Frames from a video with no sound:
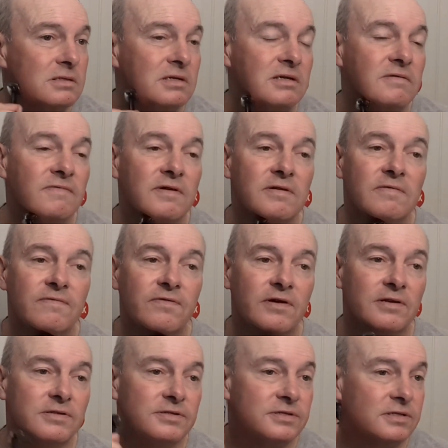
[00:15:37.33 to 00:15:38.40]
kind of at a
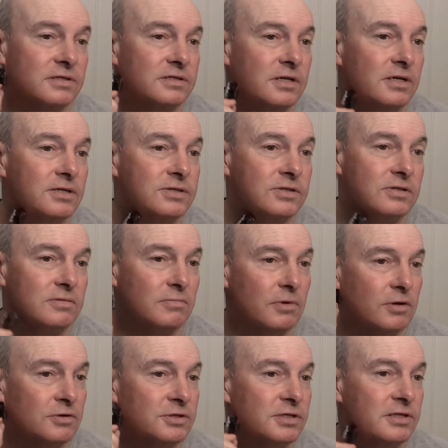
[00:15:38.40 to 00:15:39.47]
friend's suggestion,
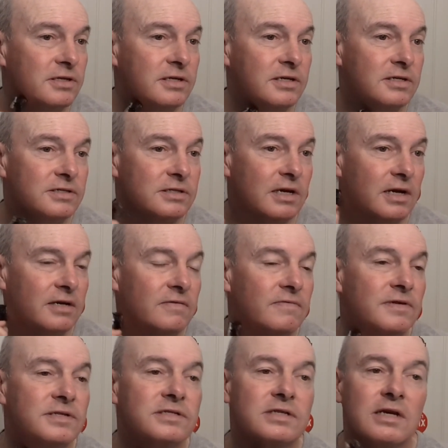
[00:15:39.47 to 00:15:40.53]
mostly as kind of
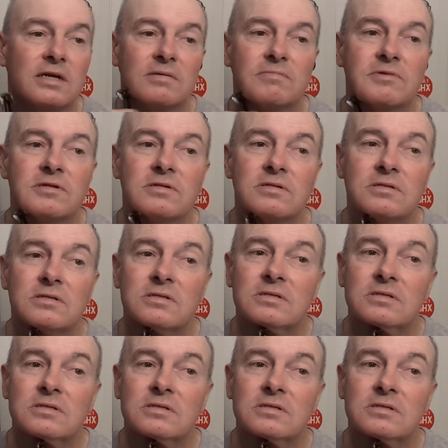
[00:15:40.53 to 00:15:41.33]
a statement